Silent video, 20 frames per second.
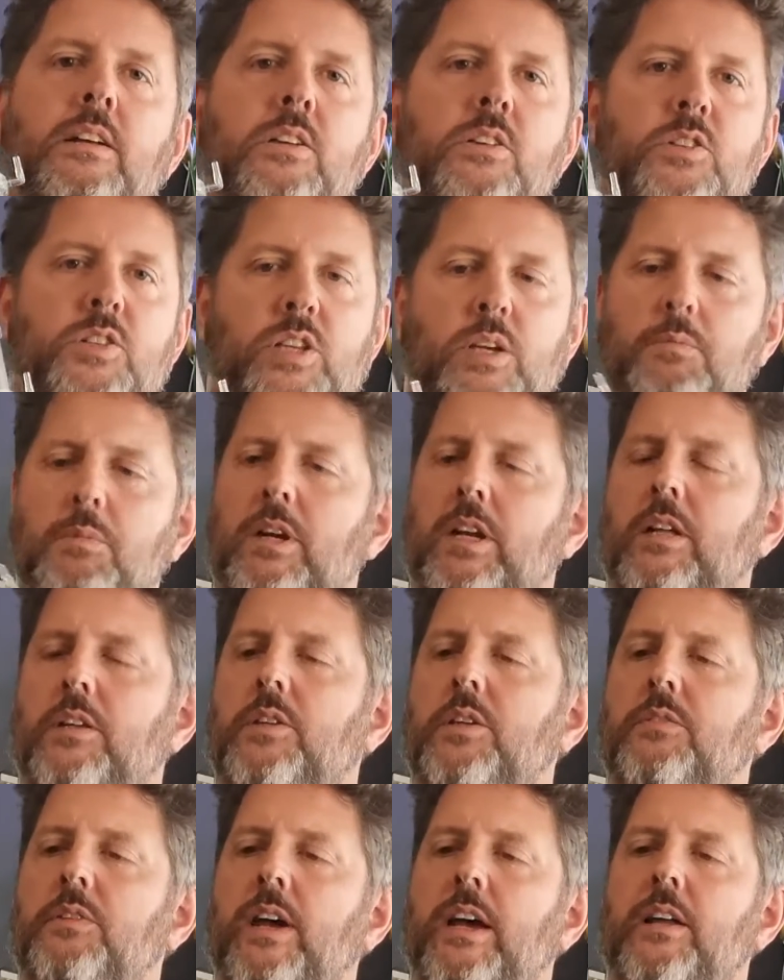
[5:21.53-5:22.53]
Similar
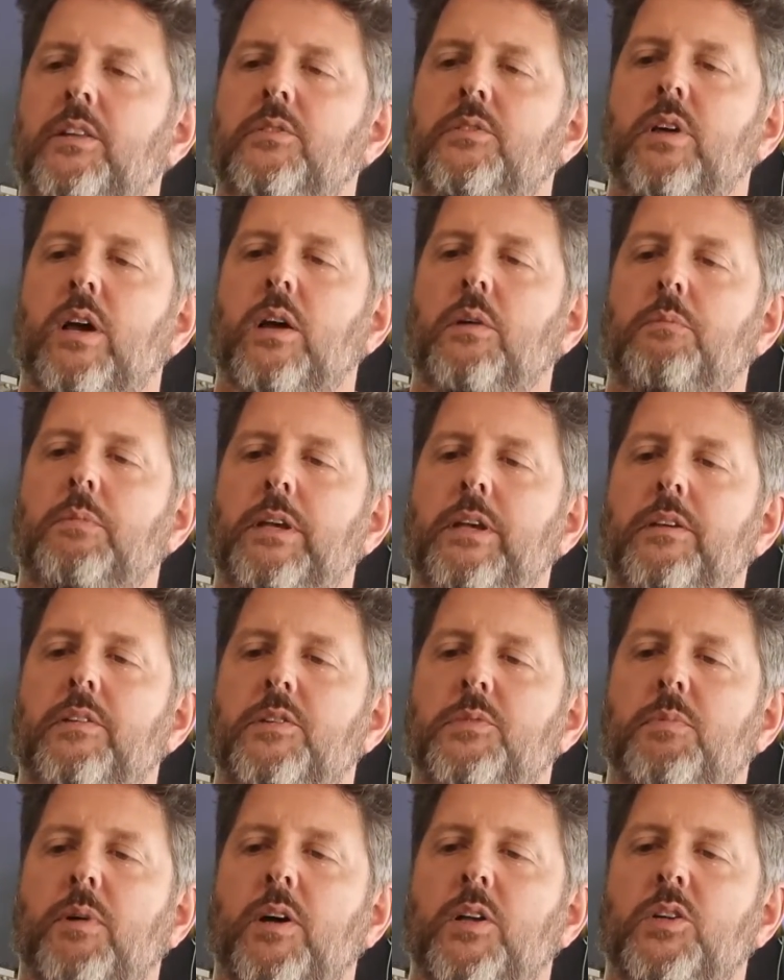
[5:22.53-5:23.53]
to the Antopy
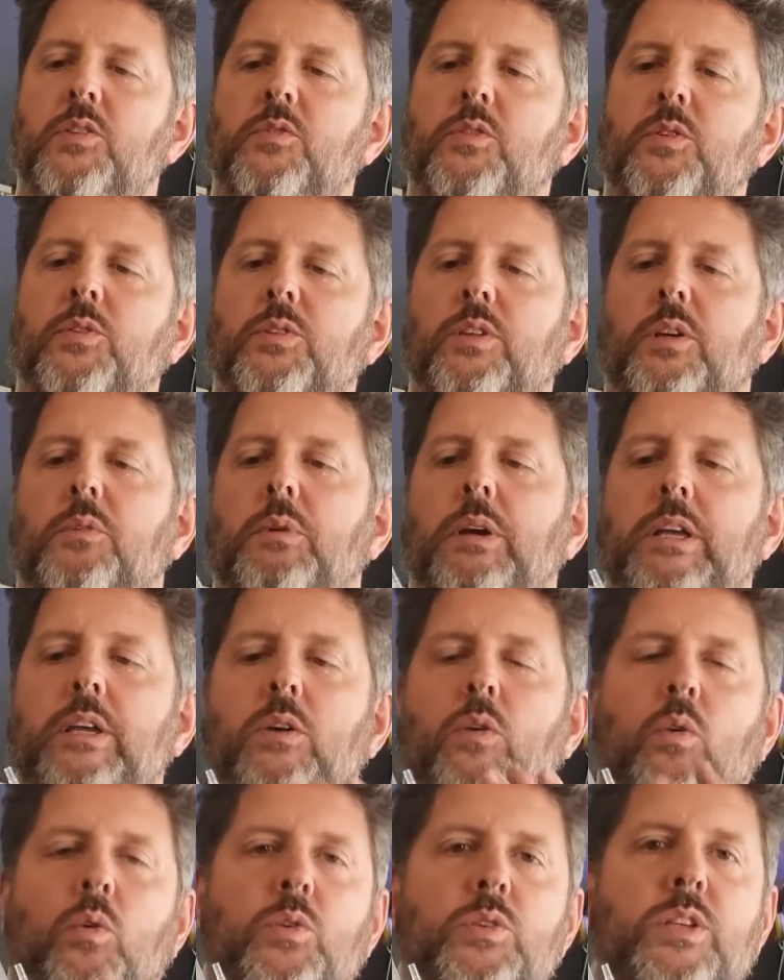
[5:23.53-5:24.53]
sponge filter, where
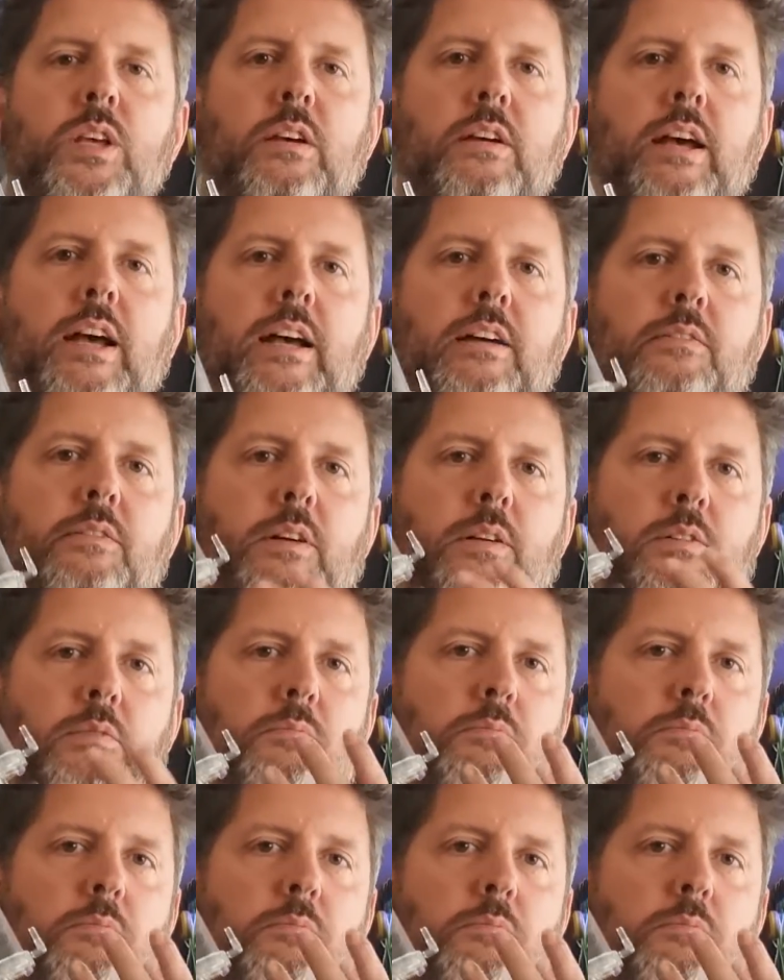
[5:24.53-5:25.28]
you also have,